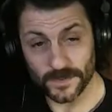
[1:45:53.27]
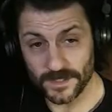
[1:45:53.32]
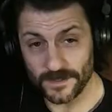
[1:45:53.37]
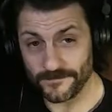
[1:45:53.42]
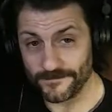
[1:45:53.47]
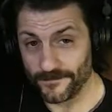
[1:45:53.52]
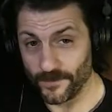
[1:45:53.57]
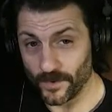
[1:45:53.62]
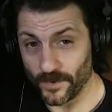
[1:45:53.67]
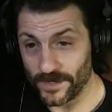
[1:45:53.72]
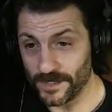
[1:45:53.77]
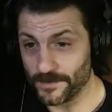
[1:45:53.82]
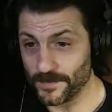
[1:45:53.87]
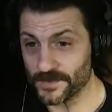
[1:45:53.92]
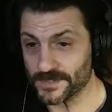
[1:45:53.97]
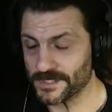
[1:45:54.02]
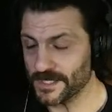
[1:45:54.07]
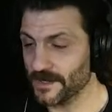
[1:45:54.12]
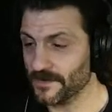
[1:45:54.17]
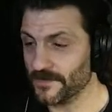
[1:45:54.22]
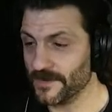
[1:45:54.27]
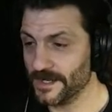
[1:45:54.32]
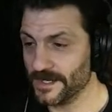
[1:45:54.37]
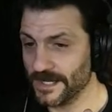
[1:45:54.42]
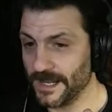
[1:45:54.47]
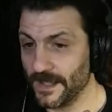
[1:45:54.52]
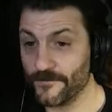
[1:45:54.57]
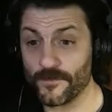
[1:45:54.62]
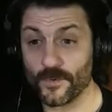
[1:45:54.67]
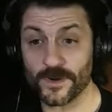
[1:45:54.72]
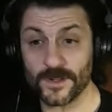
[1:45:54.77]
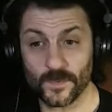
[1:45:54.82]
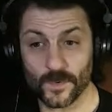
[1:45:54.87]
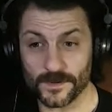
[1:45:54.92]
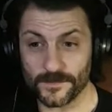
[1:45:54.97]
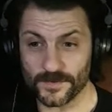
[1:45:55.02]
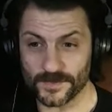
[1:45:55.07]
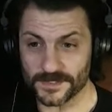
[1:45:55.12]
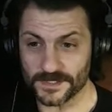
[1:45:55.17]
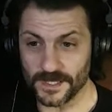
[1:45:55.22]
only at 40% right now,
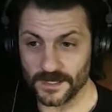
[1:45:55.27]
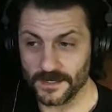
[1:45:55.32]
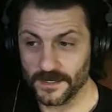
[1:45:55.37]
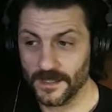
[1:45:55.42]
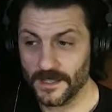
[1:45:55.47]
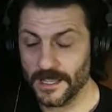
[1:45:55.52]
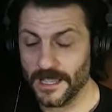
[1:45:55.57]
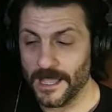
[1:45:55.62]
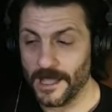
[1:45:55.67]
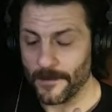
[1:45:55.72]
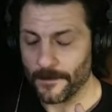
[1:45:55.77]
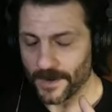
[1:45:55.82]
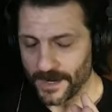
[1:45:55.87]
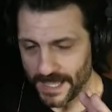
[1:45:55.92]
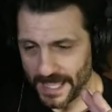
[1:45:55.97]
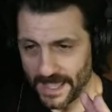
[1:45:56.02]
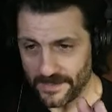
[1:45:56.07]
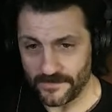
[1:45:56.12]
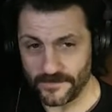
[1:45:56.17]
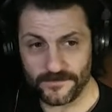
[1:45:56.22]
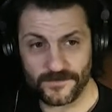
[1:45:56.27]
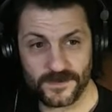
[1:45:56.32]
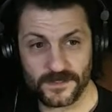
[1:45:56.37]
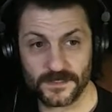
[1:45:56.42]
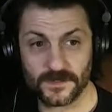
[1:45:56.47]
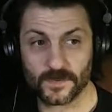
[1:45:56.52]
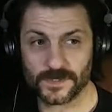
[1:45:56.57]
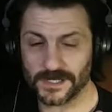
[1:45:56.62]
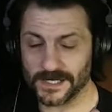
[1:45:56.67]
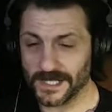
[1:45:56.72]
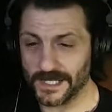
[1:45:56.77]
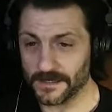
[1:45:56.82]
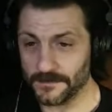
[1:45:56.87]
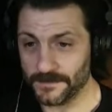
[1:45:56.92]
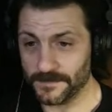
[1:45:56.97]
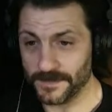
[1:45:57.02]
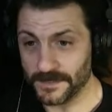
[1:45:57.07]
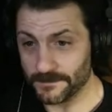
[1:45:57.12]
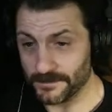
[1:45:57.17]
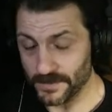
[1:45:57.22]
41%. But I have a feeling we're going to get a
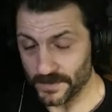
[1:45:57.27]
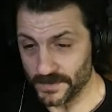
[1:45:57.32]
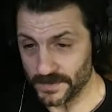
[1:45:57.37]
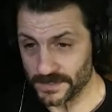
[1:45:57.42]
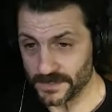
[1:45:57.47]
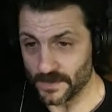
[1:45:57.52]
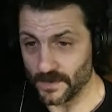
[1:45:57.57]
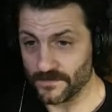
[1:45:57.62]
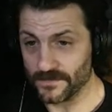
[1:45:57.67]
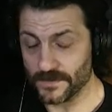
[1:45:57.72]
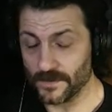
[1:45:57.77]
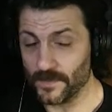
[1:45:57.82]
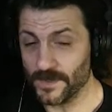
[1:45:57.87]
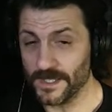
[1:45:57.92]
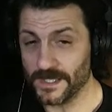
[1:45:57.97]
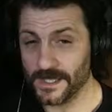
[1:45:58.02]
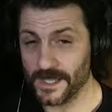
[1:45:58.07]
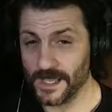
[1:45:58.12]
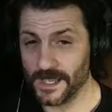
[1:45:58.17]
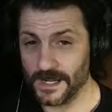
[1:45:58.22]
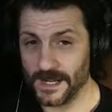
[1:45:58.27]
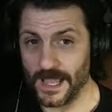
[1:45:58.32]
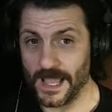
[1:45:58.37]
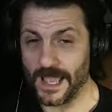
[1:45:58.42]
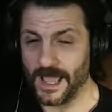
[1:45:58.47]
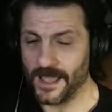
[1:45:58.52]
big boost over the weekend.